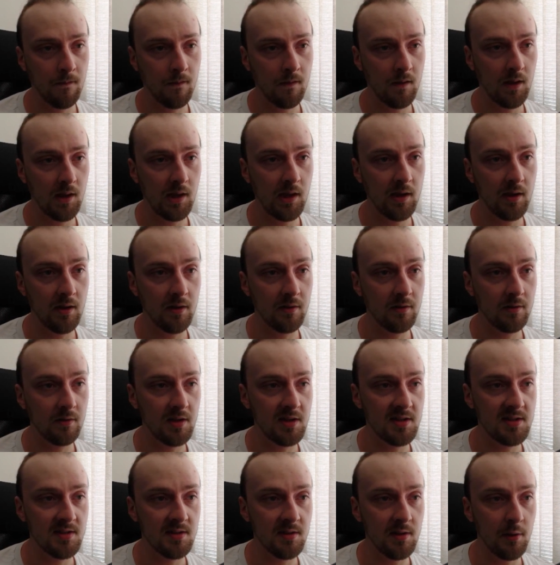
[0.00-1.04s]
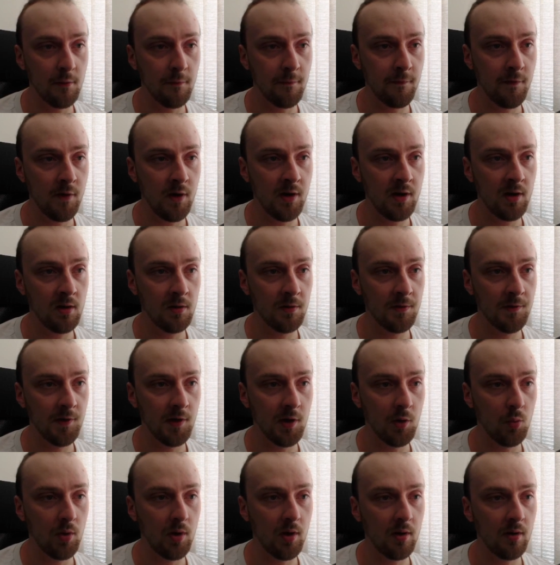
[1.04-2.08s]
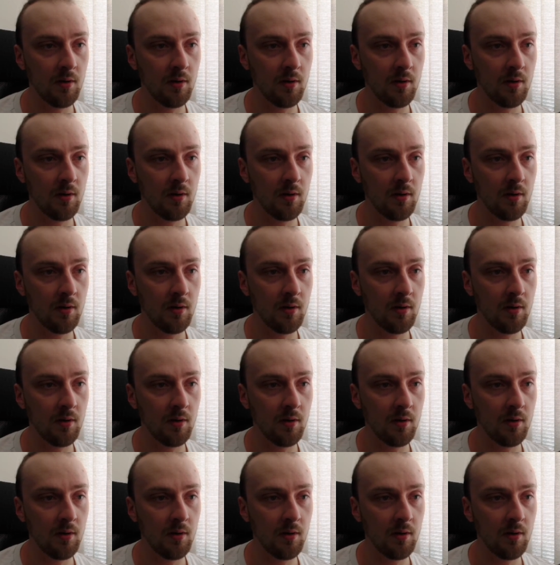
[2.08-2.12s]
And this is the final tower.